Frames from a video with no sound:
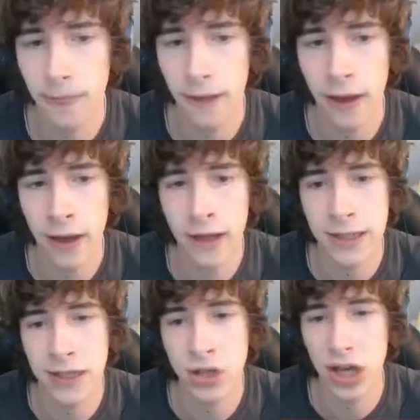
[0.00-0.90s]
Because
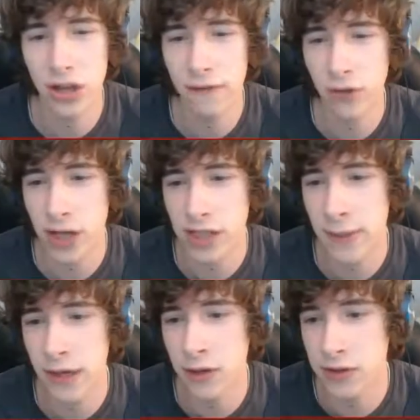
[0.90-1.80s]
uh, then you get the full
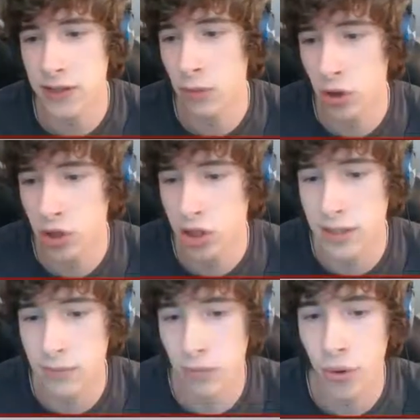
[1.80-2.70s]
experience, the immersion
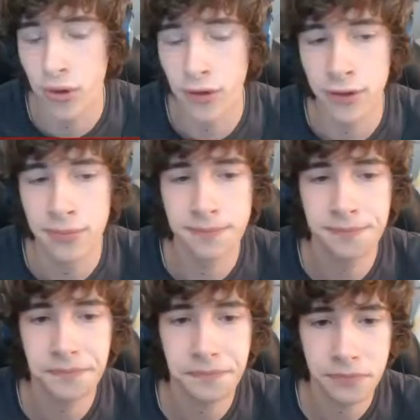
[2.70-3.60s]
isn't broken.
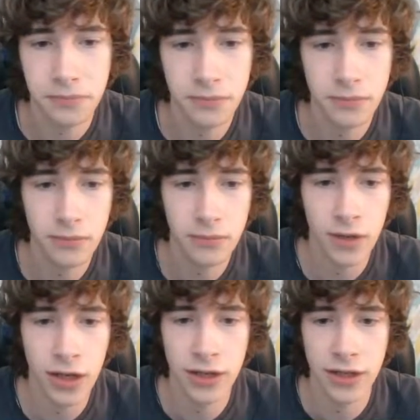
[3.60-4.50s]

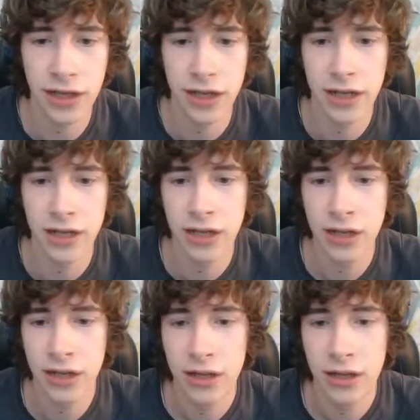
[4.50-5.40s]
And uh,
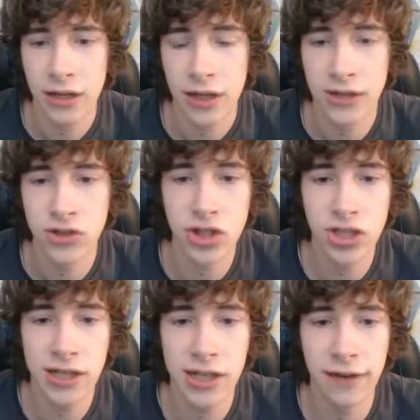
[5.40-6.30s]
it's just a
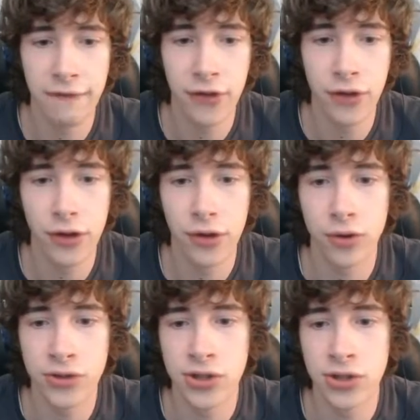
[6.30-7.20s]
time for
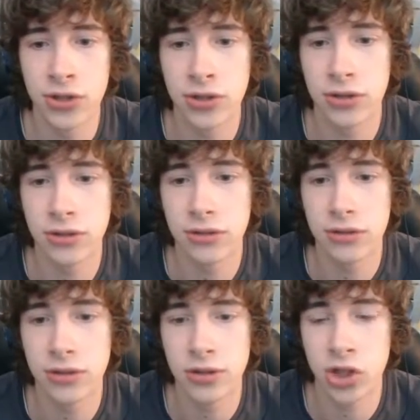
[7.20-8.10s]
us to
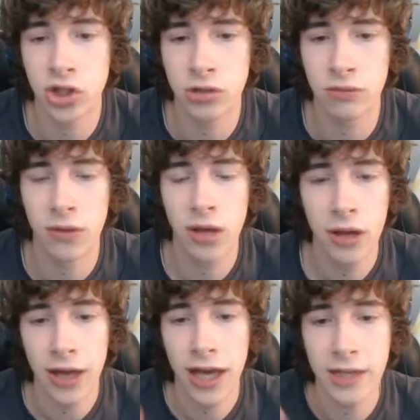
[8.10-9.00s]
just...
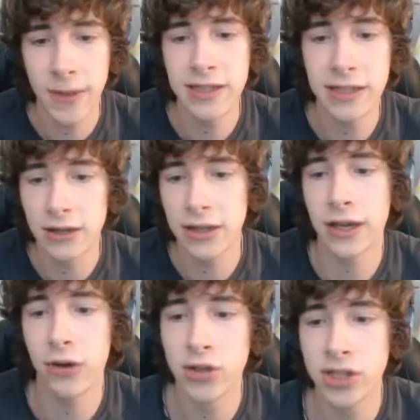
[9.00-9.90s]
It's basically
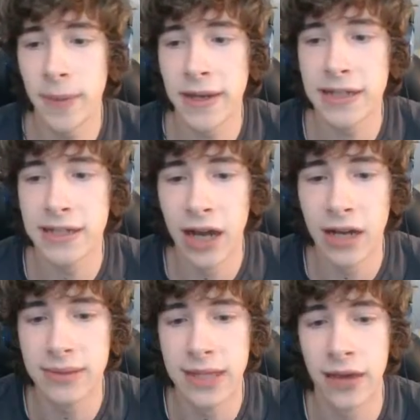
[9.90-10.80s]
us spending
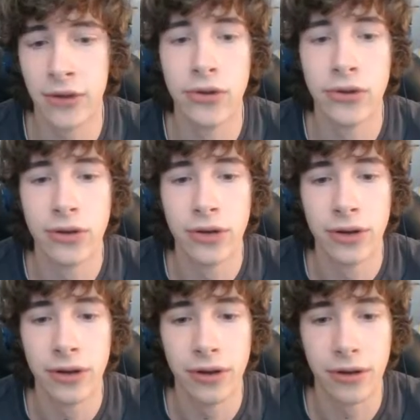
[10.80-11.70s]
time together
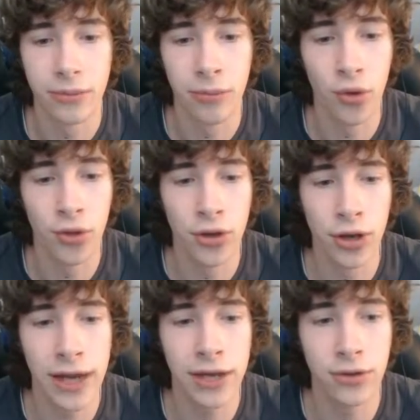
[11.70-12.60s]
more than
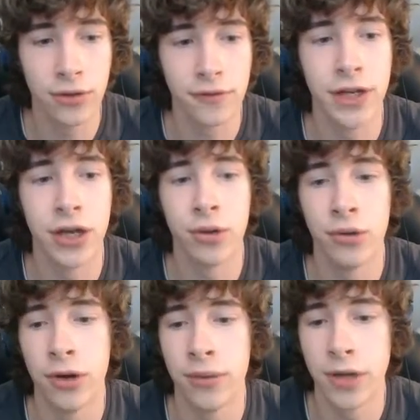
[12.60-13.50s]
any other video
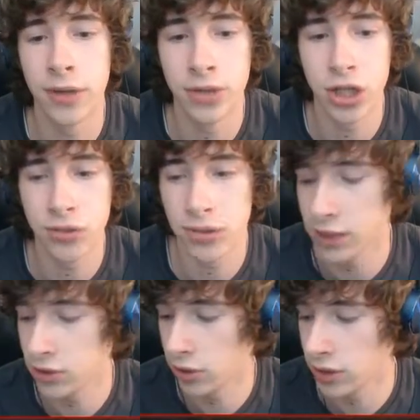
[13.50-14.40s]
where I'm, I'm genuinely
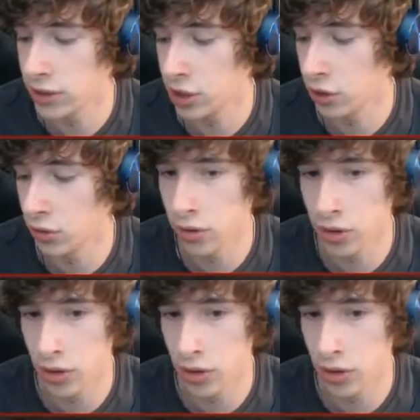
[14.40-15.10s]
talking to you and...